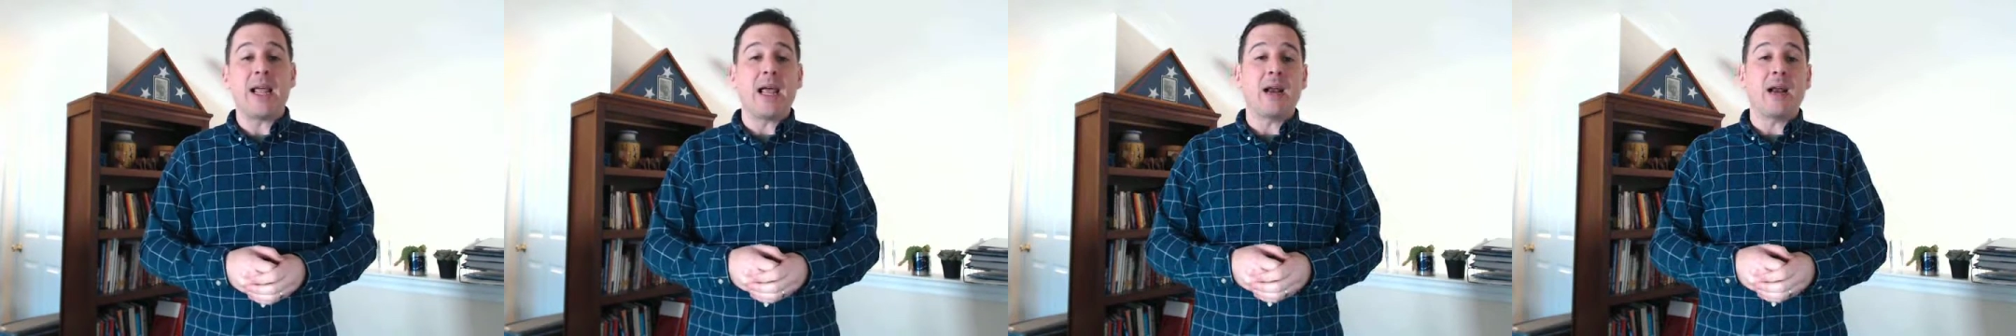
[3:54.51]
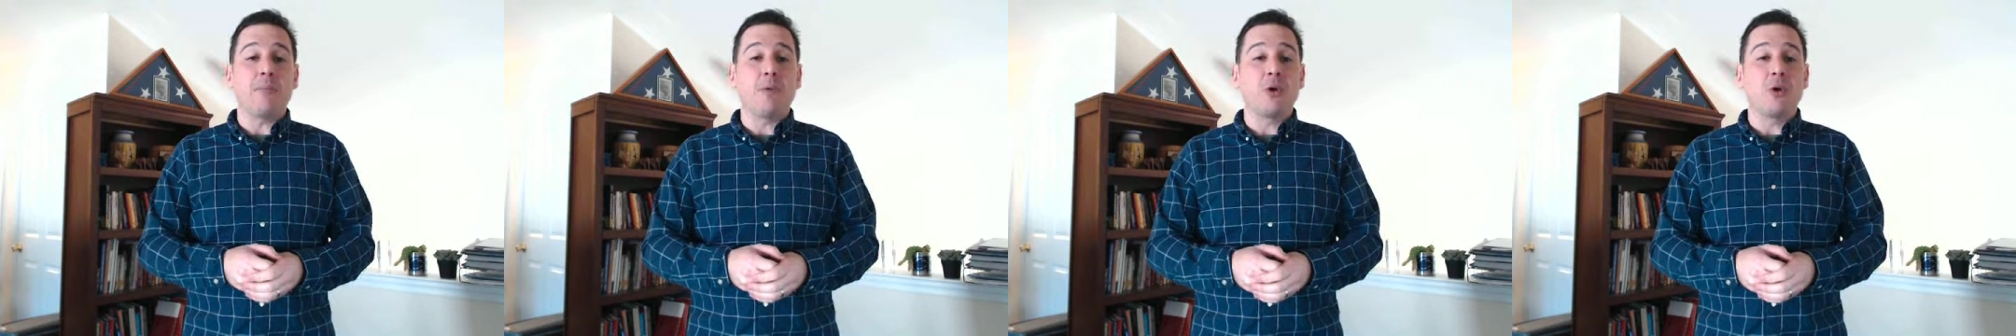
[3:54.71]

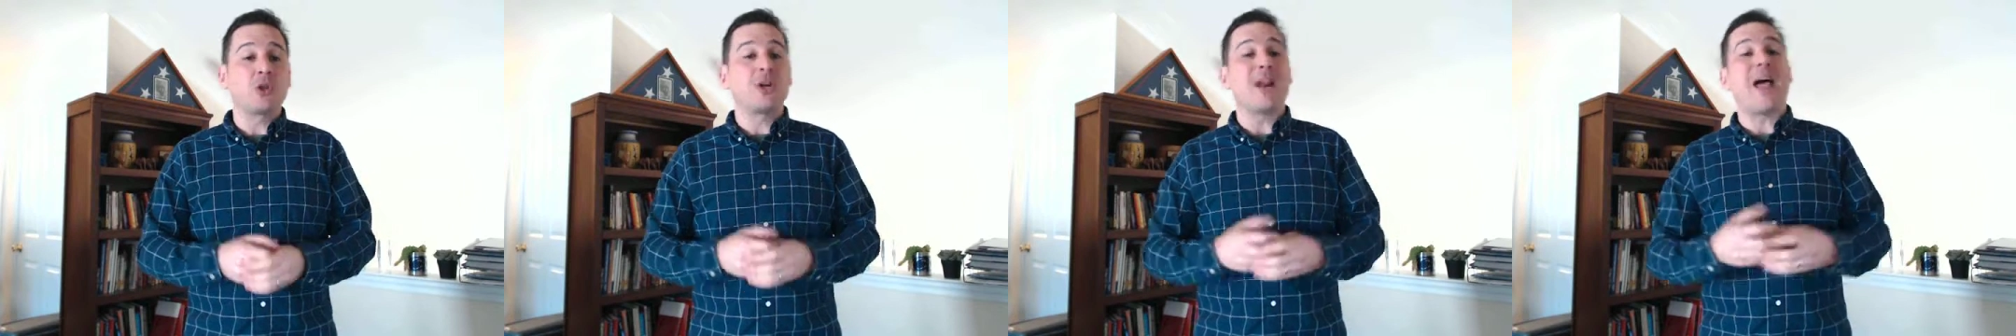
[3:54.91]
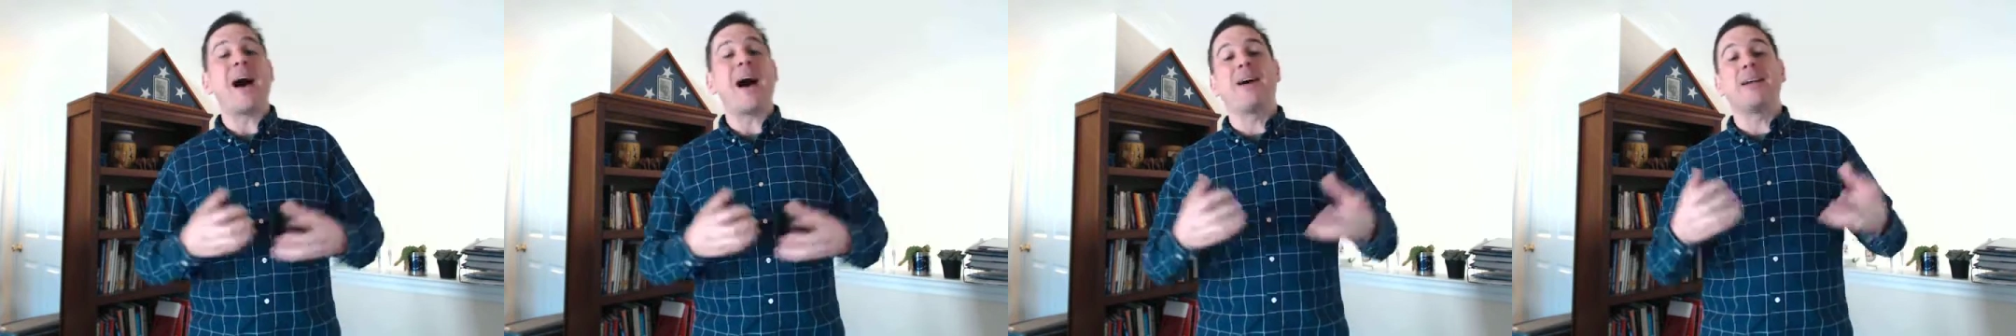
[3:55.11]
and
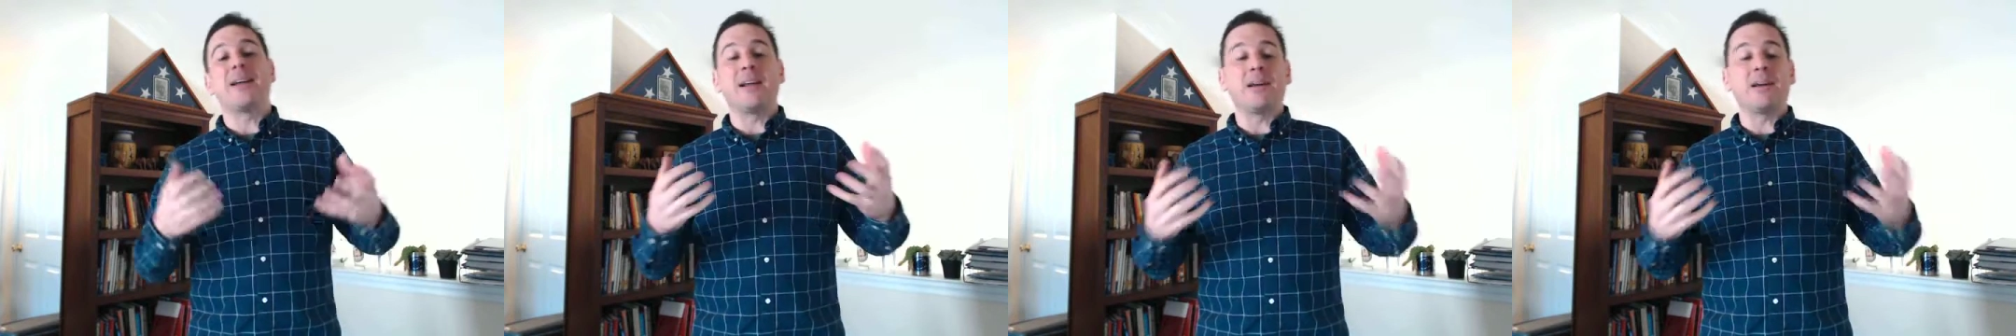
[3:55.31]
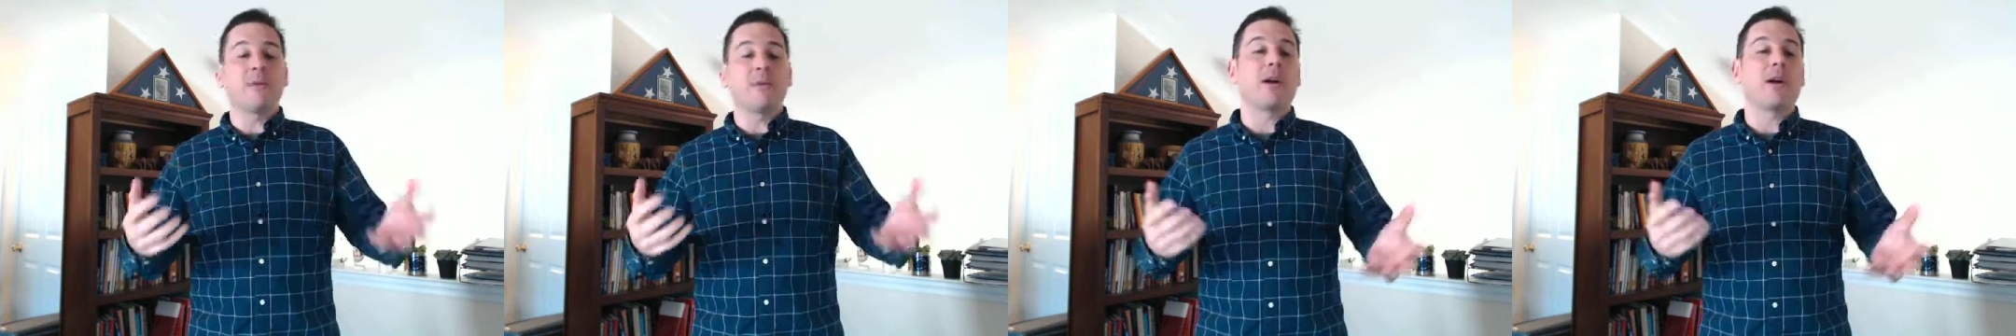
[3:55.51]

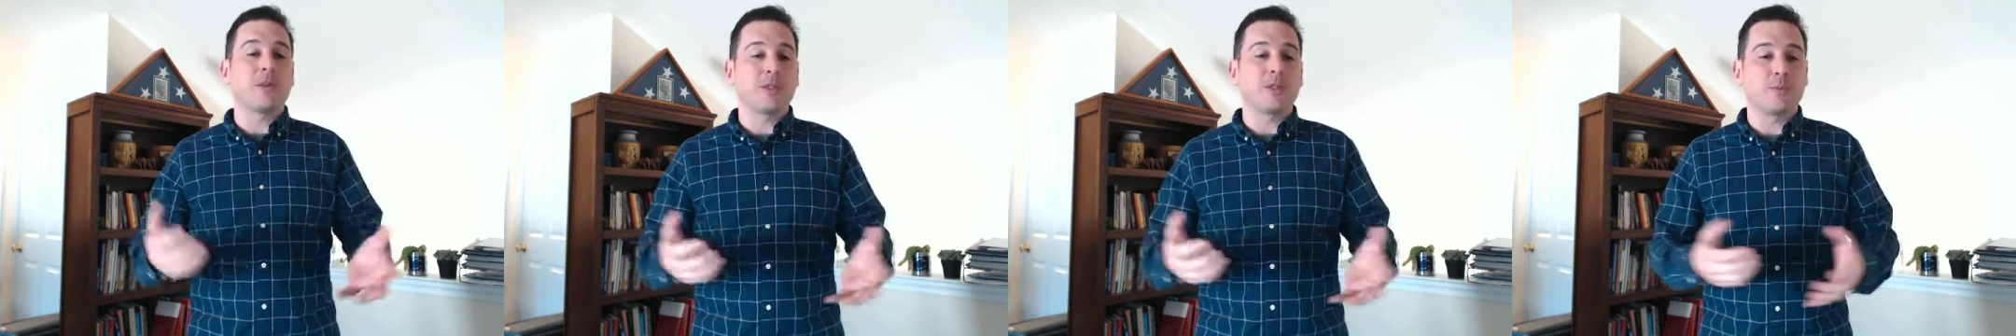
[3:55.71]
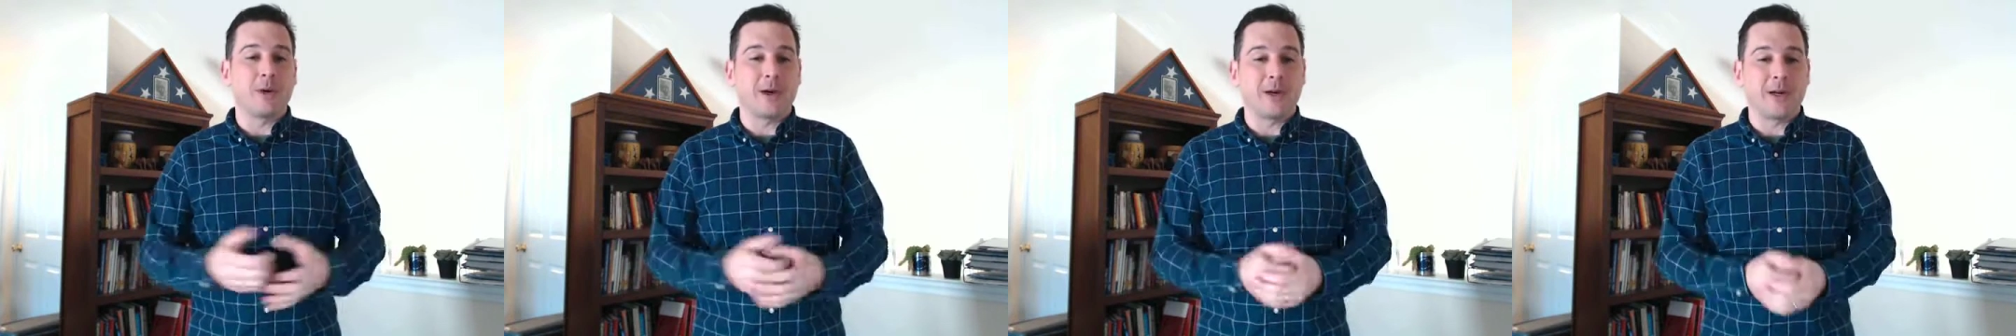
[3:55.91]
emotionality of our
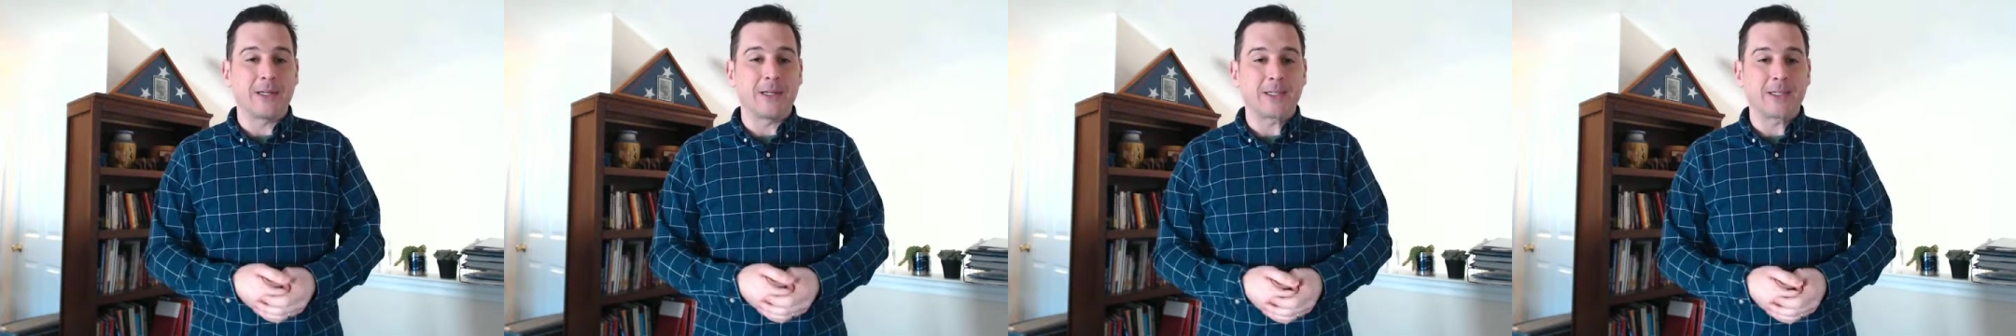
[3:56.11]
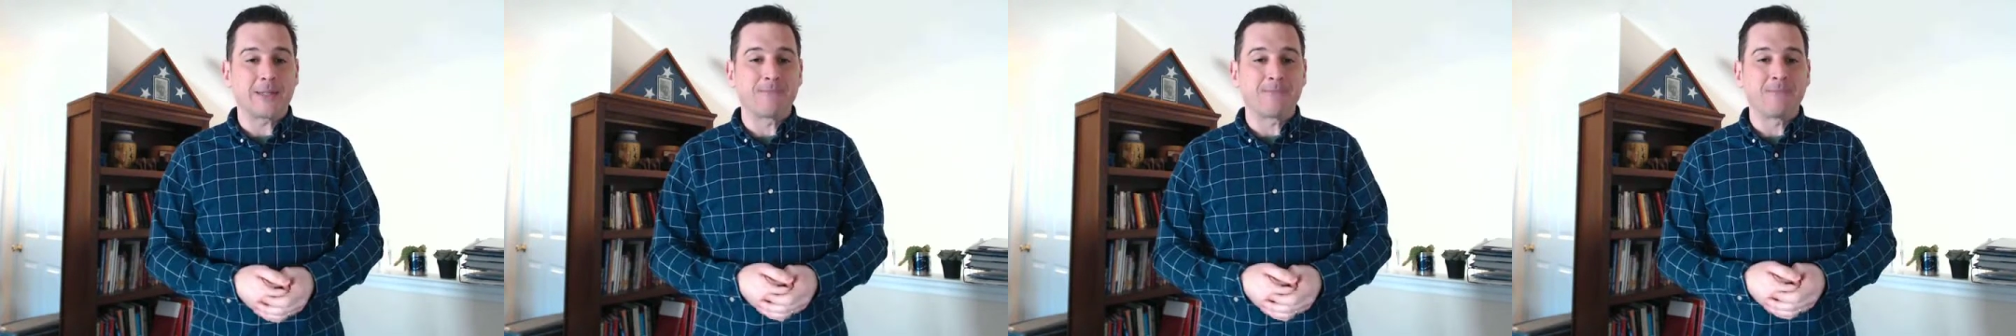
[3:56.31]

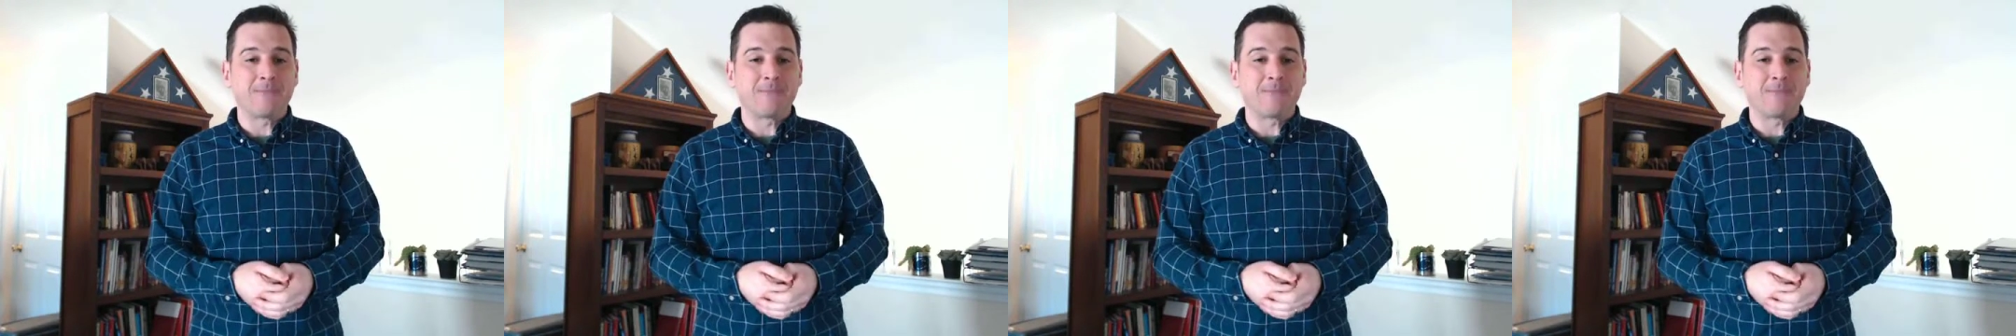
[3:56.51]
experience.